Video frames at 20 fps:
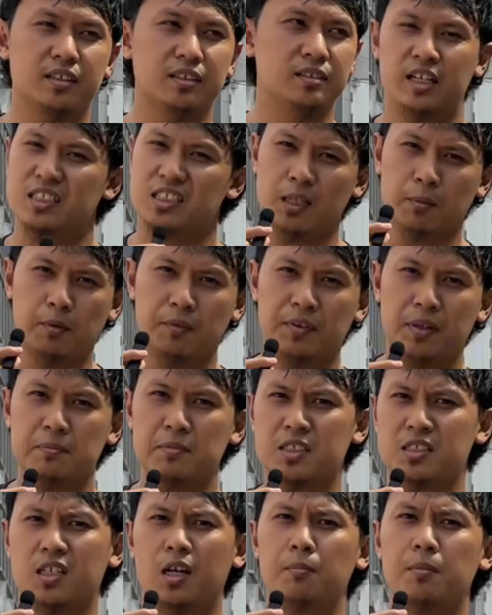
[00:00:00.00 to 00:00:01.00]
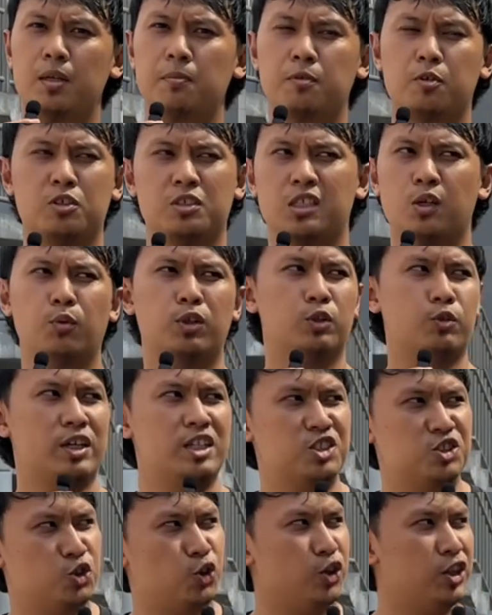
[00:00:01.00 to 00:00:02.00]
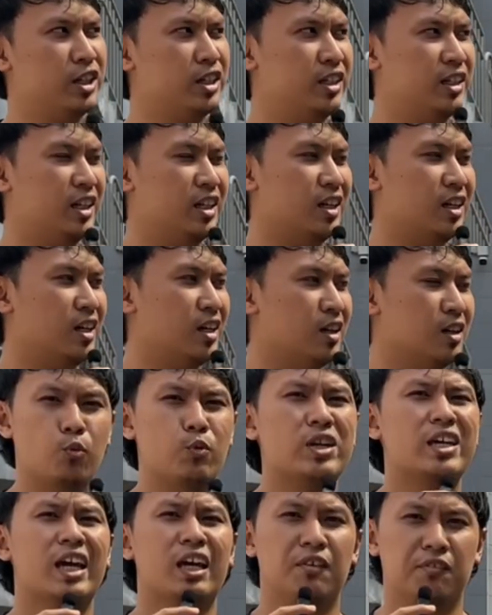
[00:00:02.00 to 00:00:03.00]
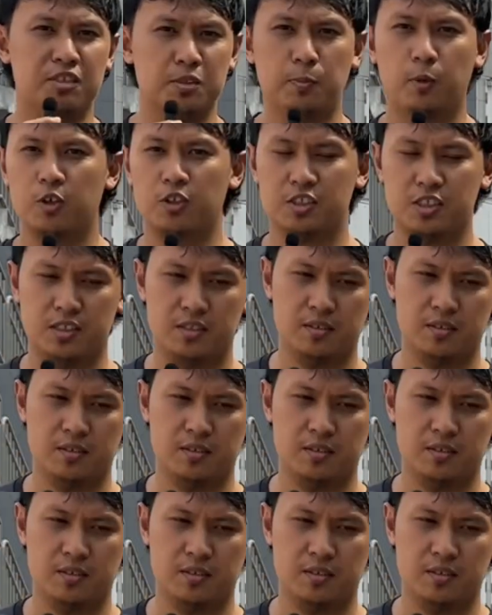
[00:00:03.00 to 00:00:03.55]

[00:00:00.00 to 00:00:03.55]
And some of them just come in because they want to enjoy their weekend of sports,